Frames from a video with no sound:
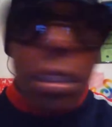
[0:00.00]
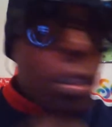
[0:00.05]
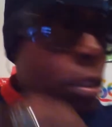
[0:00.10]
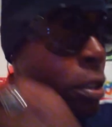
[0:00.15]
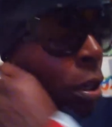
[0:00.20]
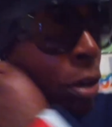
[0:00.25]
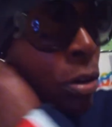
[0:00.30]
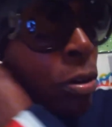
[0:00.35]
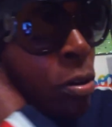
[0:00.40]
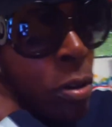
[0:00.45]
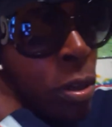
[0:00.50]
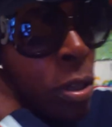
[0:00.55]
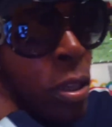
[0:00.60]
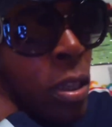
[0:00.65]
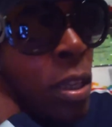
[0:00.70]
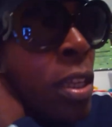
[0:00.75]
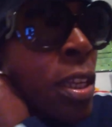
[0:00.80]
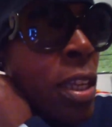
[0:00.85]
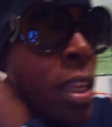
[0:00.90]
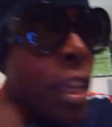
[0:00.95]
you know,
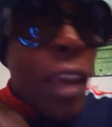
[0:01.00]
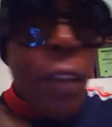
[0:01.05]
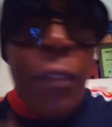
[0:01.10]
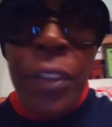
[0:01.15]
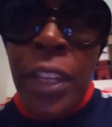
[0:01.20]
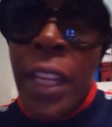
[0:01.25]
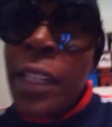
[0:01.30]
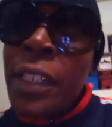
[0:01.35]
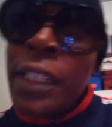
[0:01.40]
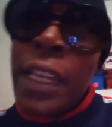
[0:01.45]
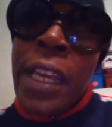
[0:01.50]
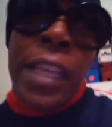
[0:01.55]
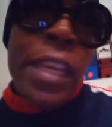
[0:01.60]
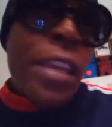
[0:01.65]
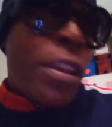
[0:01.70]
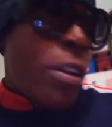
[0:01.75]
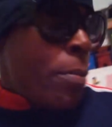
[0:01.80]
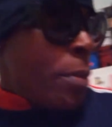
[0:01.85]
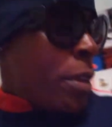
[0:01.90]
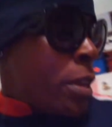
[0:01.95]
evidently they didn't
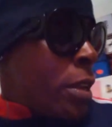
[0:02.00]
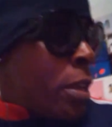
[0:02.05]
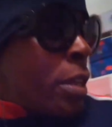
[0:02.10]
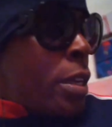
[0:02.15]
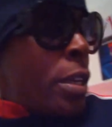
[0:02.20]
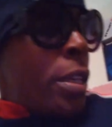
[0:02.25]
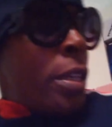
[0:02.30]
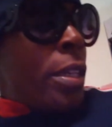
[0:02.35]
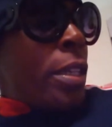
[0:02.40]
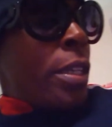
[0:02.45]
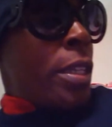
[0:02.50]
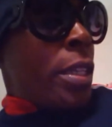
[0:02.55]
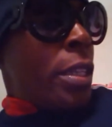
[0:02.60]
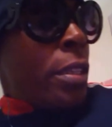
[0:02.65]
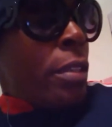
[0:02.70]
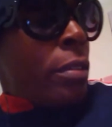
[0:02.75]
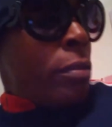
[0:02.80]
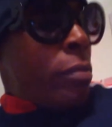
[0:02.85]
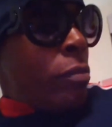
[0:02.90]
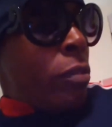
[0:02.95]
hear me
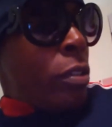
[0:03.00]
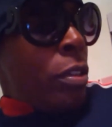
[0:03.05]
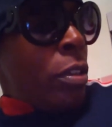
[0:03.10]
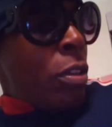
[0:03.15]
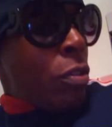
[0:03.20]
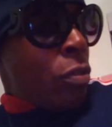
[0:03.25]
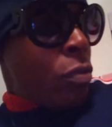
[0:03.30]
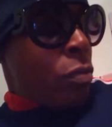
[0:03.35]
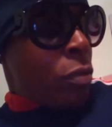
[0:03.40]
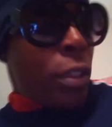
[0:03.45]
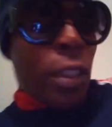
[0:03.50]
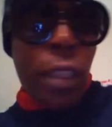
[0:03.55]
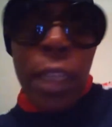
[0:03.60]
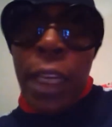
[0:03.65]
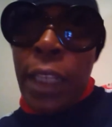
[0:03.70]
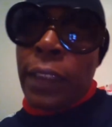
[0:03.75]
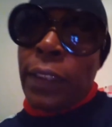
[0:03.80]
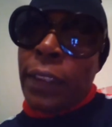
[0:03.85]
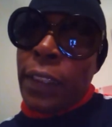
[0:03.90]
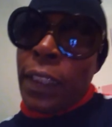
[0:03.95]
in, you know,
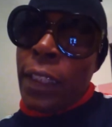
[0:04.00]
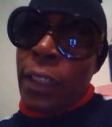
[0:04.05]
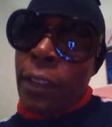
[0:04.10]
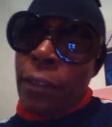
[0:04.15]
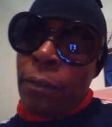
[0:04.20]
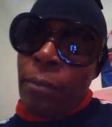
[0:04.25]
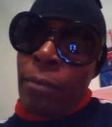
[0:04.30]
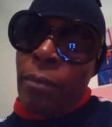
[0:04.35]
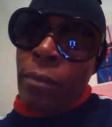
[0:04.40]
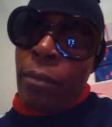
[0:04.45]
19-